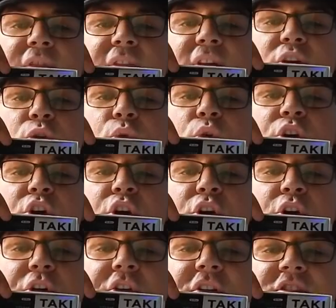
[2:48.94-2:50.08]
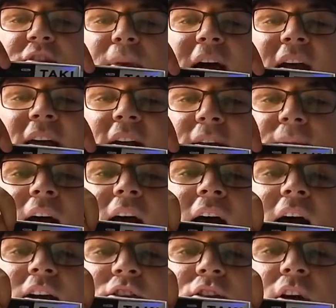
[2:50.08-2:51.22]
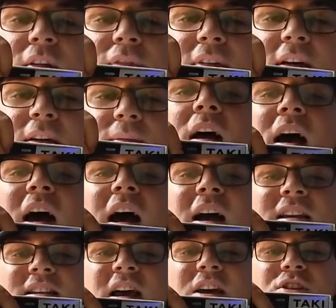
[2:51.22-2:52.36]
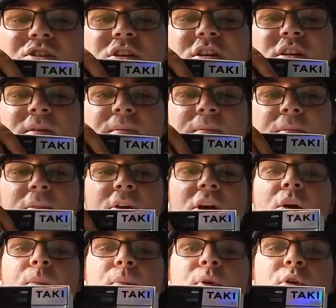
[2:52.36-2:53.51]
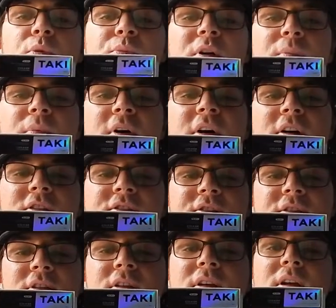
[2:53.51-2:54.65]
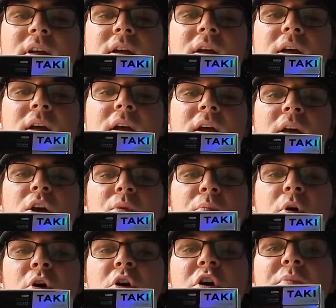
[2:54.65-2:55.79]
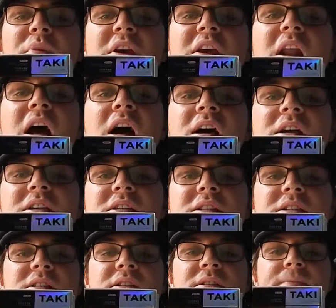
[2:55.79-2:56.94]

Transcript: flue-cured tobacco, iced coffee, iced lychee, blueberry burst, and mung bean ice.